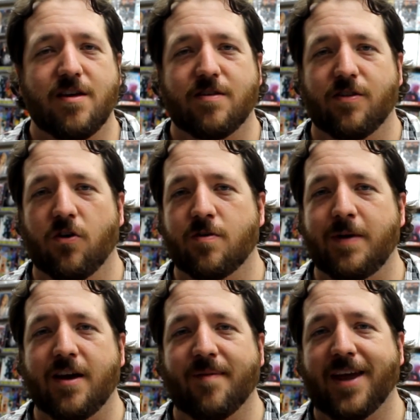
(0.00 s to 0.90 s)
So those will
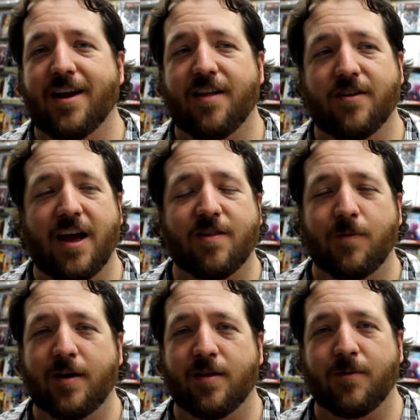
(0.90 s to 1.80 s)
be coming in either
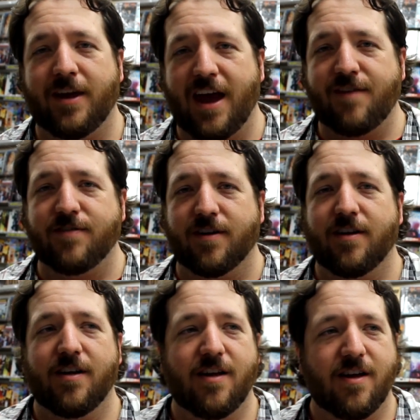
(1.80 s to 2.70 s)
next week or the week after.